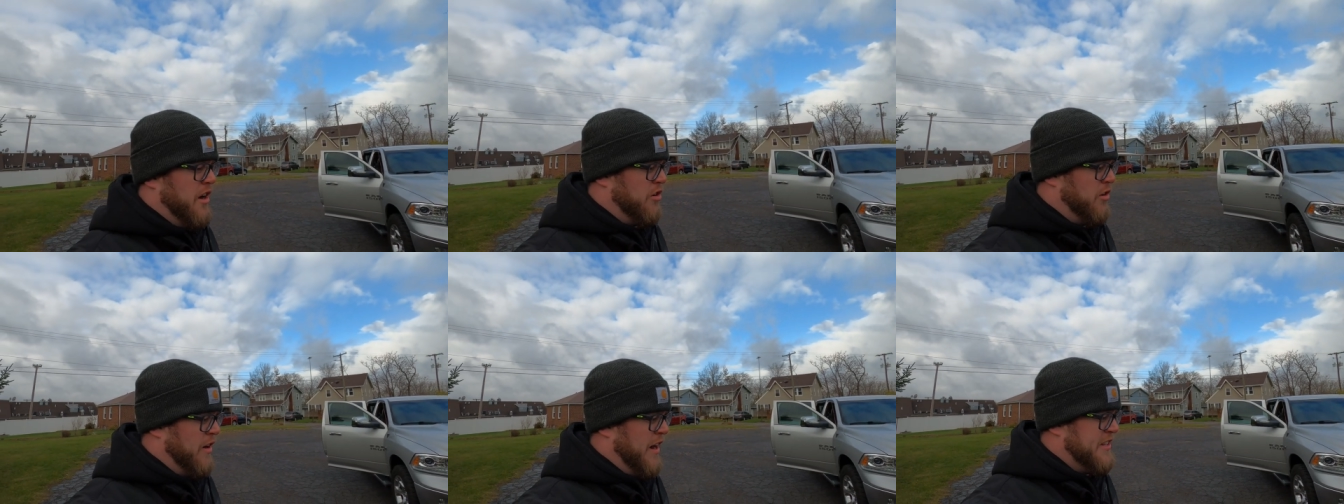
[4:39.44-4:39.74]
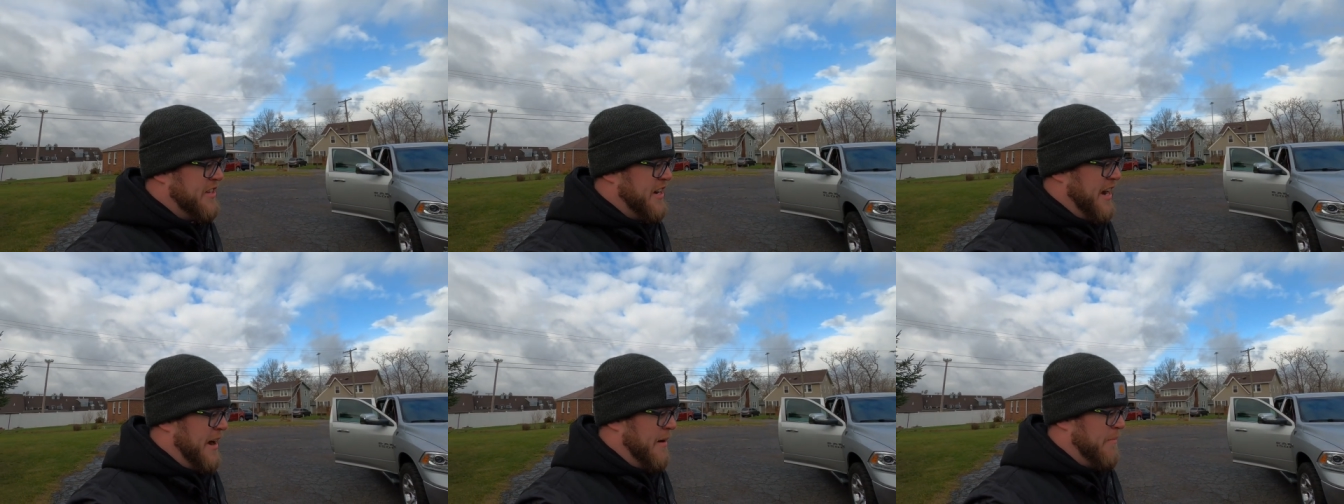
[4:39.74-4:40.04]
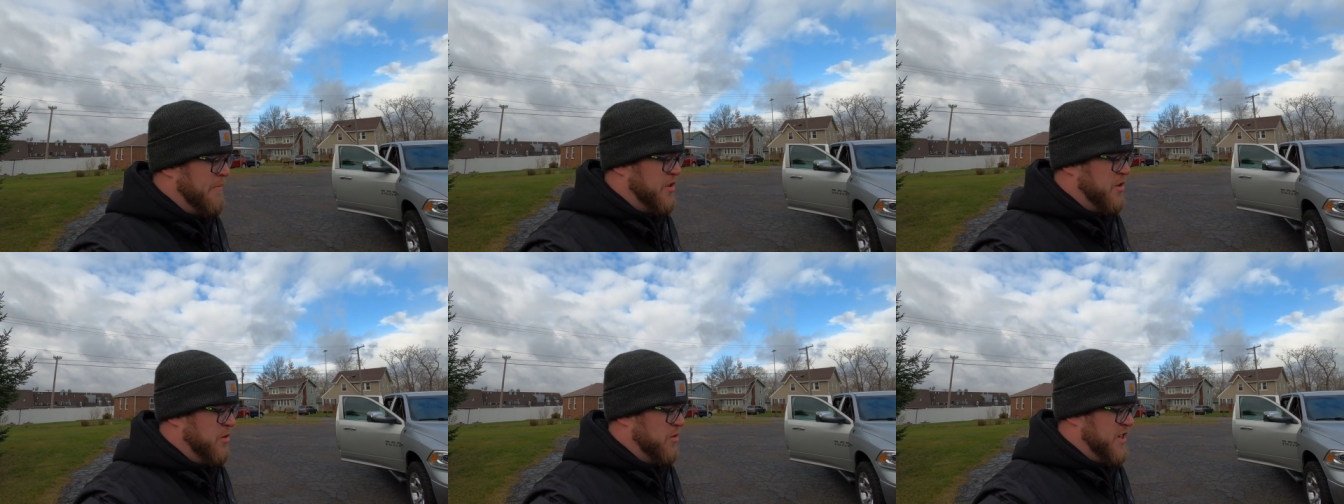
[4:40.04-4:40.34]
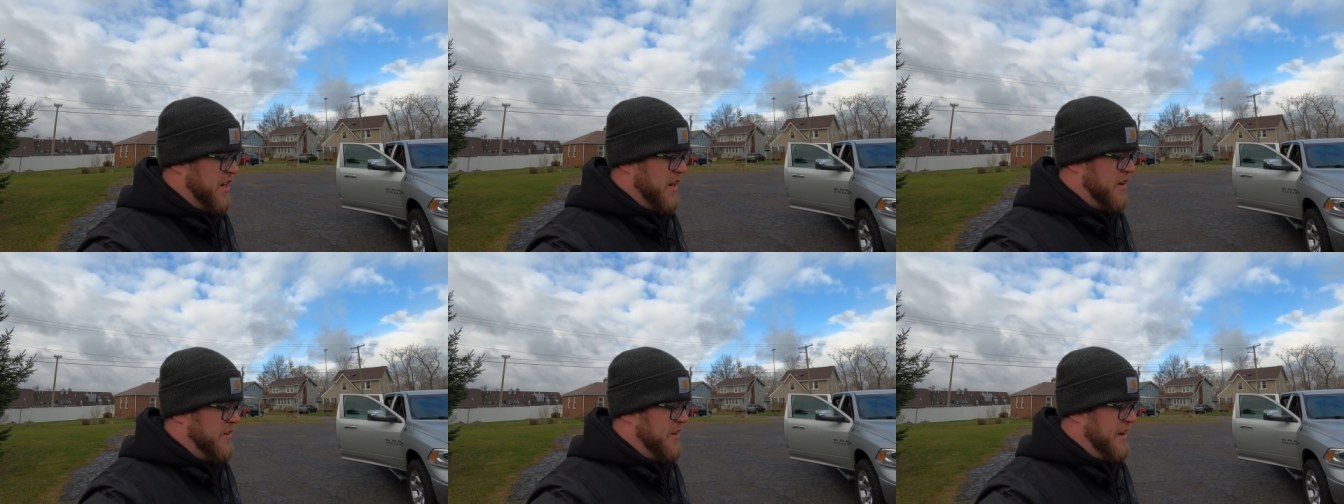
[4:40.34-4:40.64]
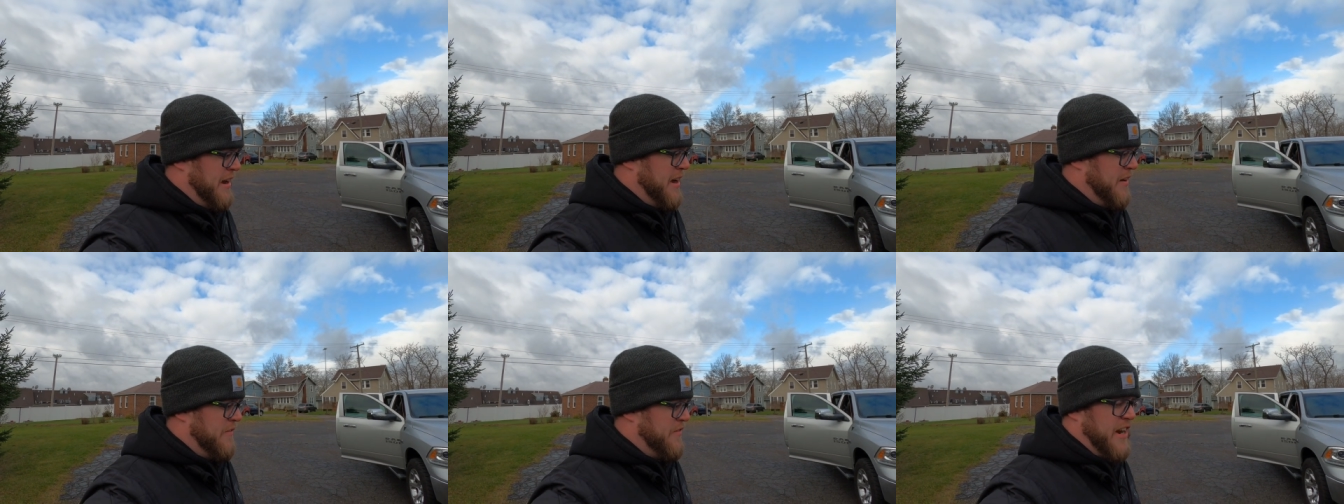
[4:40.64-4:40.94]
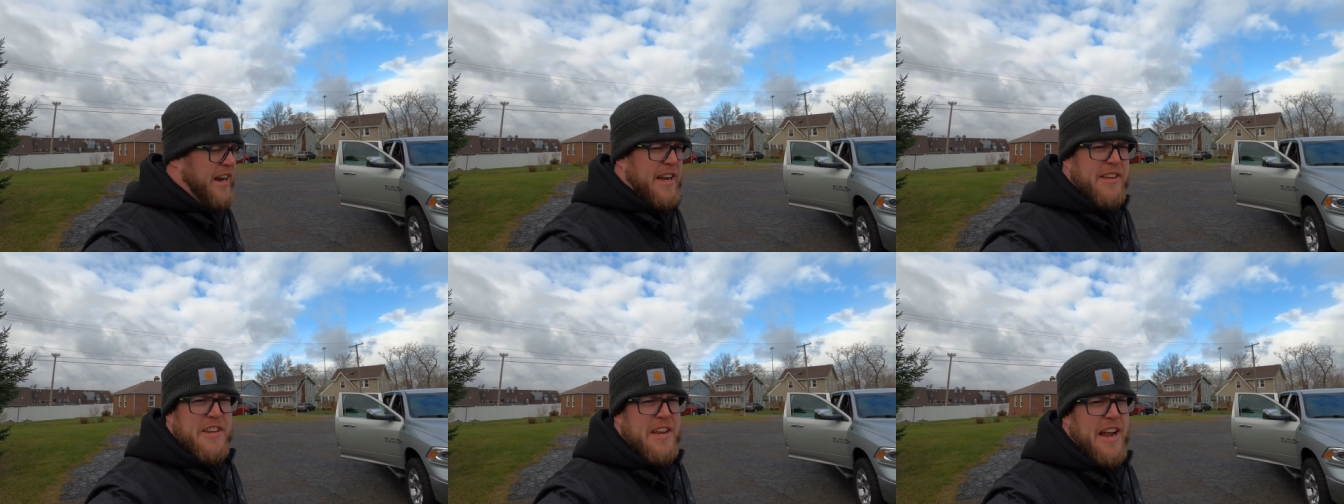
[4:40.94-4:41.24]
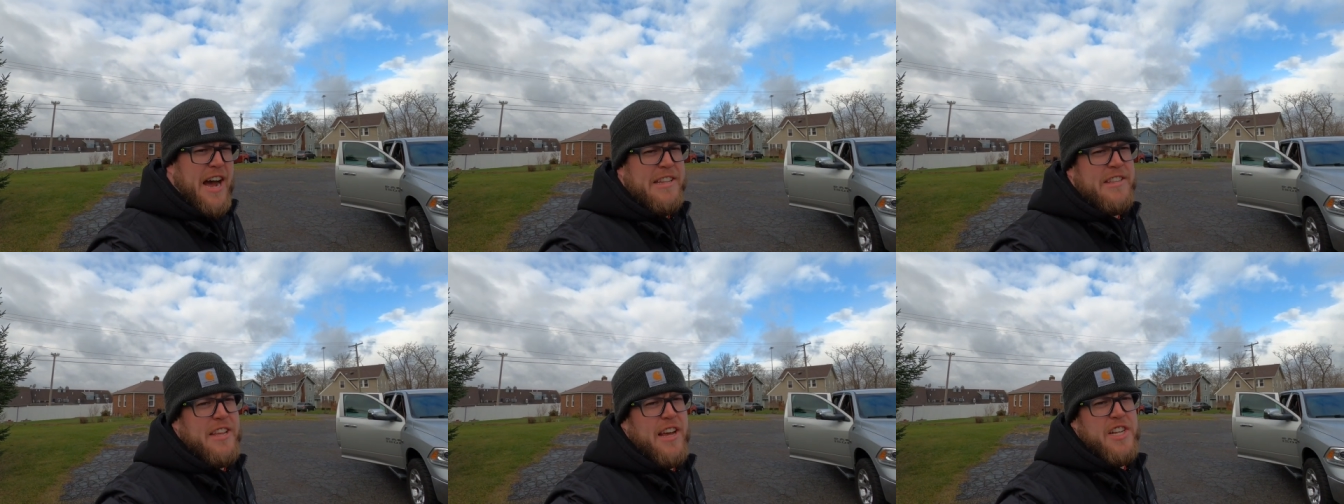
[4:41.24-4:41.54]
a great time to tell Dave that I did
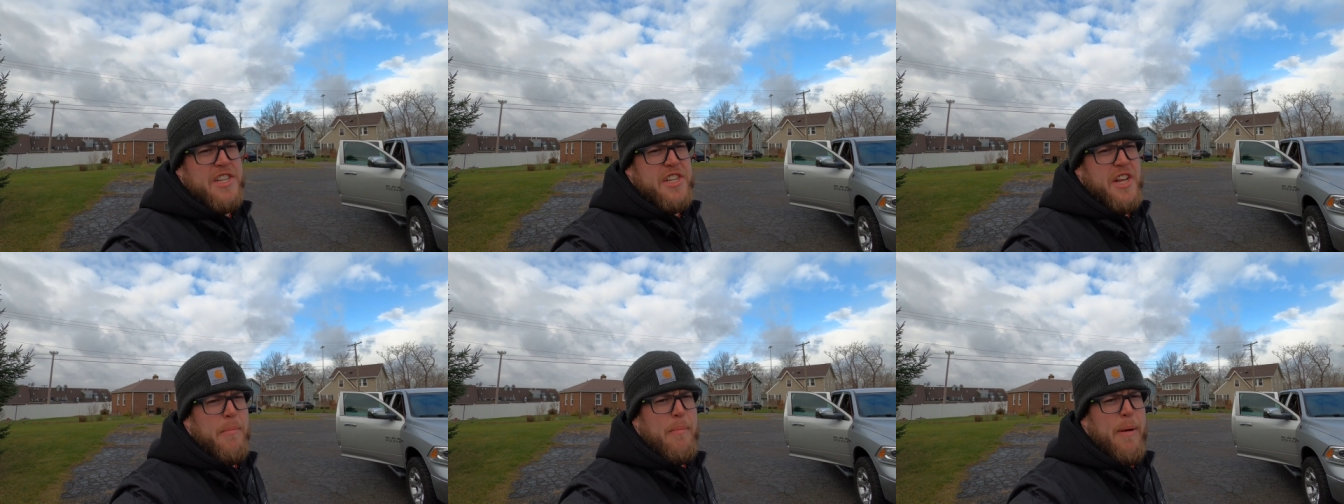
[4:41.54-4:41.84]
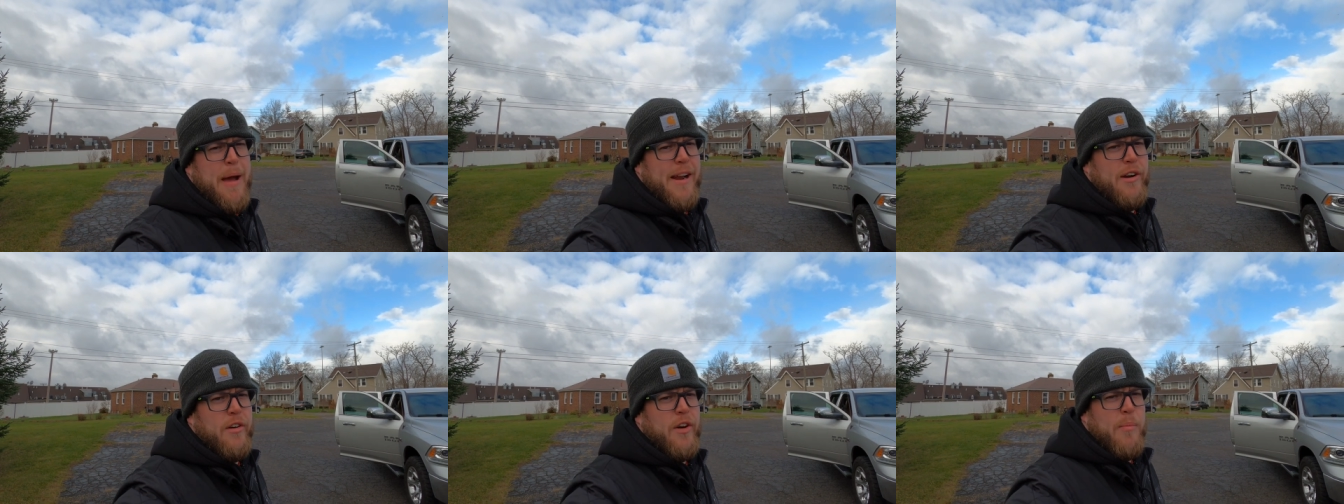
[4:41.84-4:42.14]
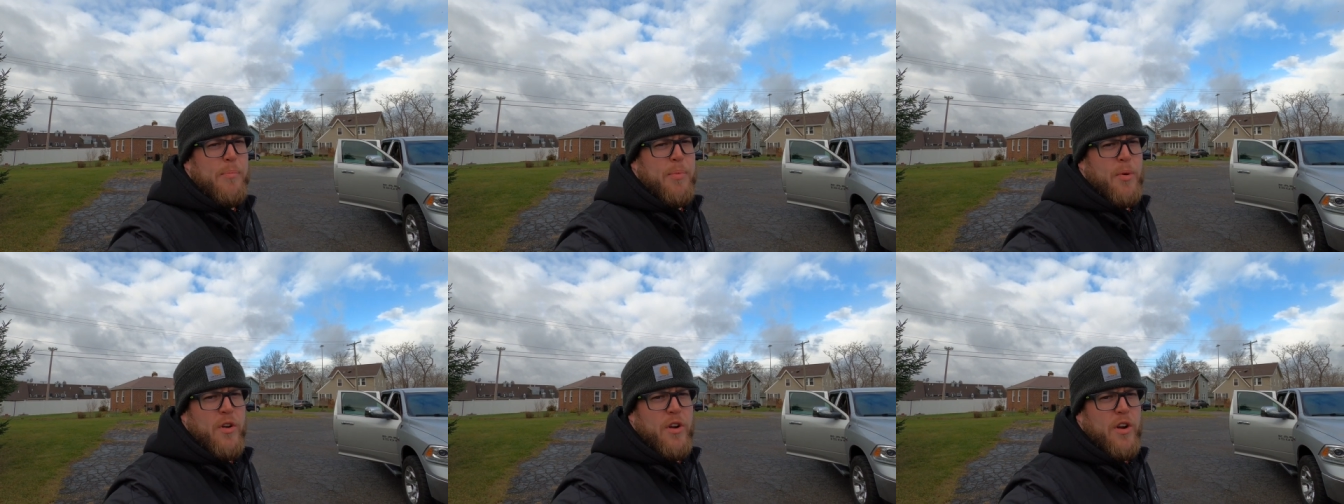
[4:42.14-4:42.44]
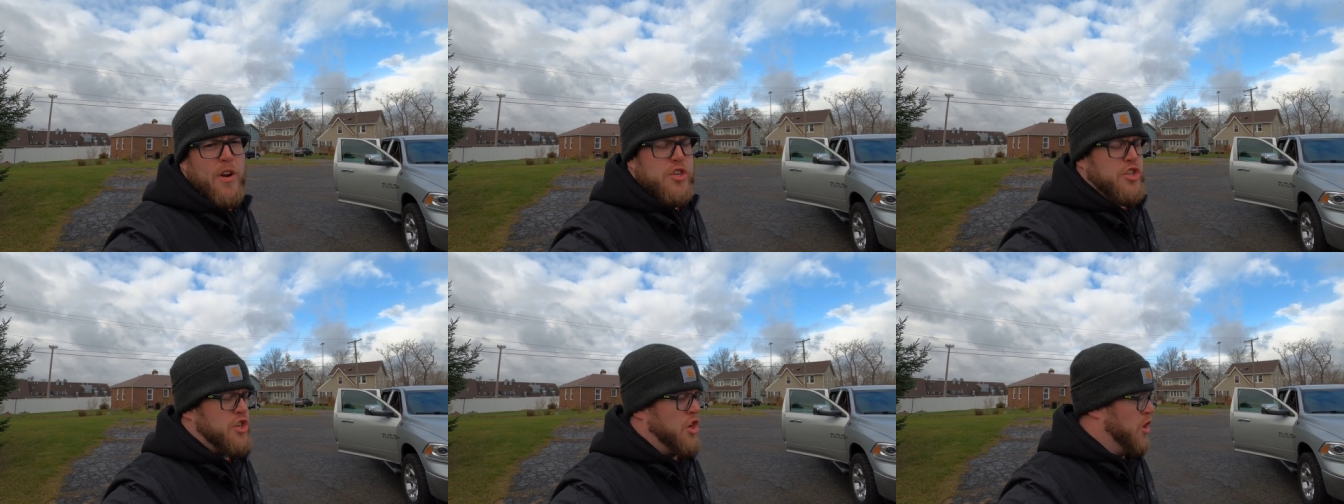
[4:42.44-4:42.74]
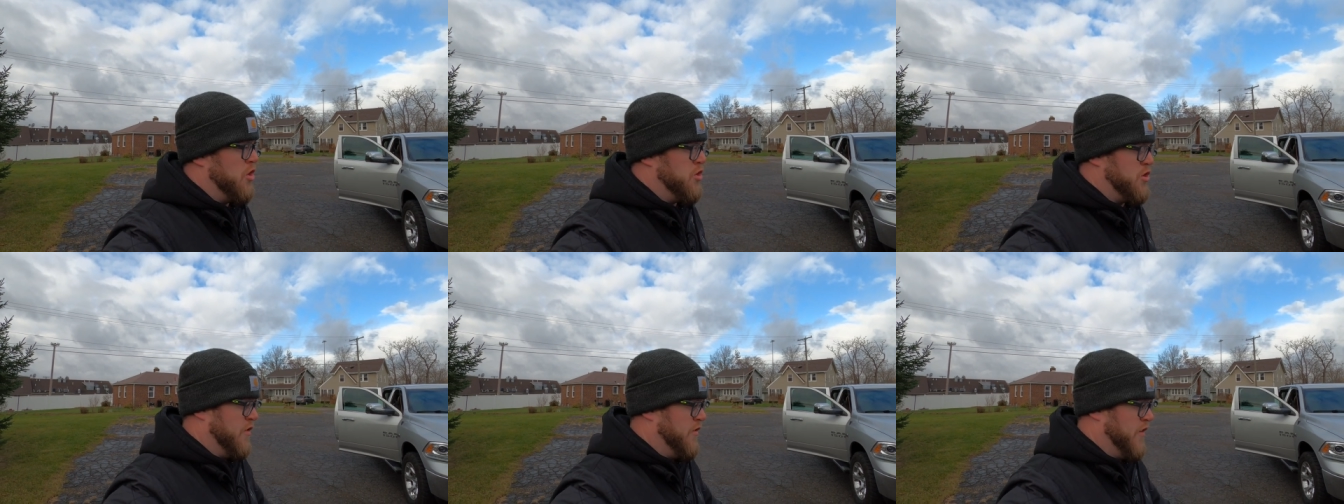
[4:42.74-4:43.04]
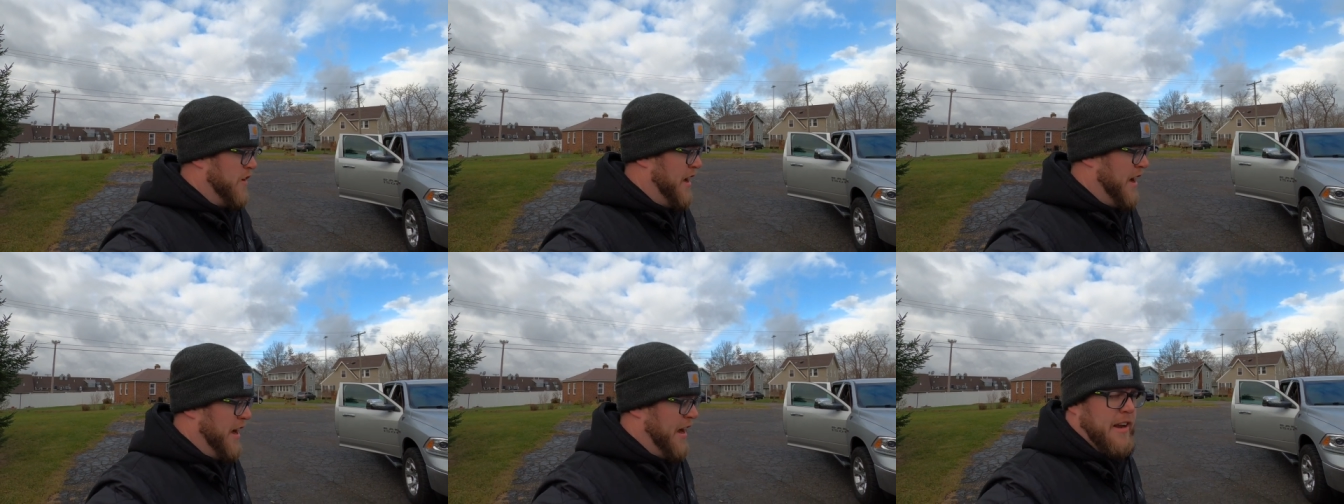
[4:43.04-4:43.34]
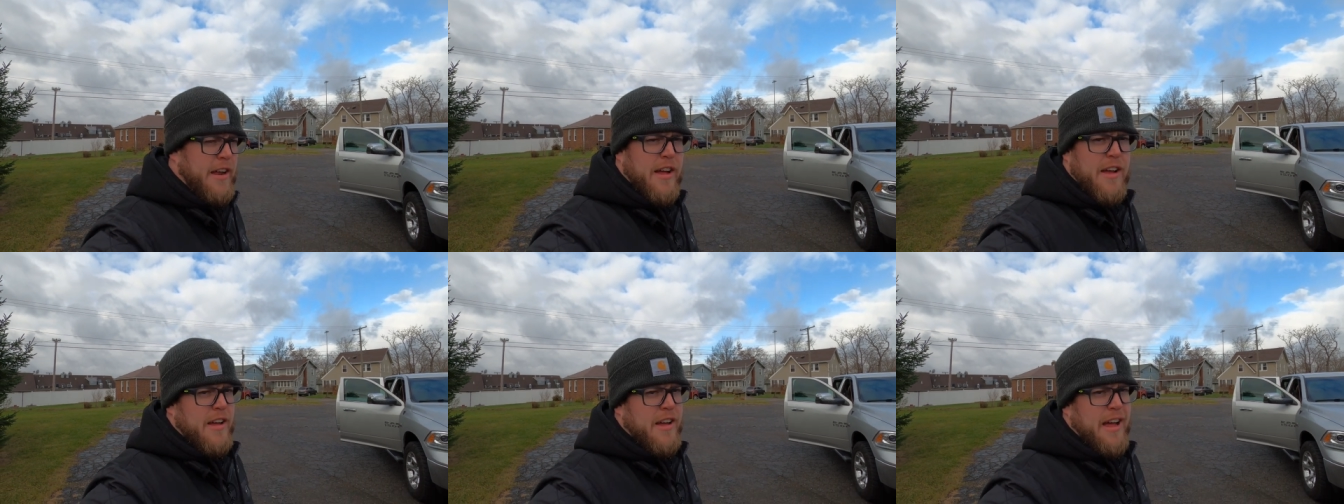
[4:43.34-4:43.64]
not test that battery. I put it on a charge
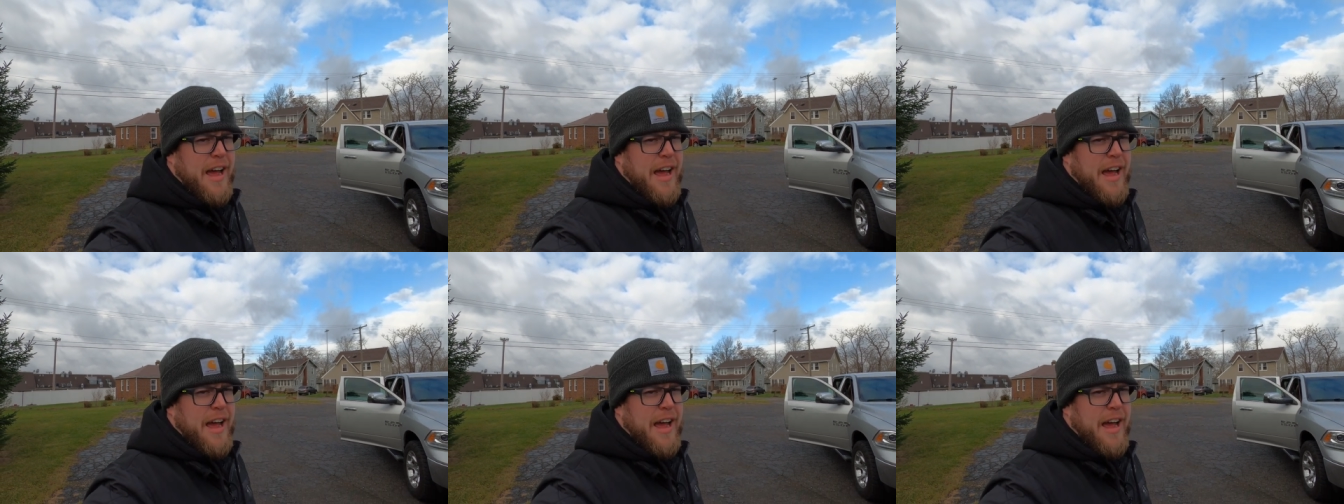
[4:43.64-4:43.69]
overnight.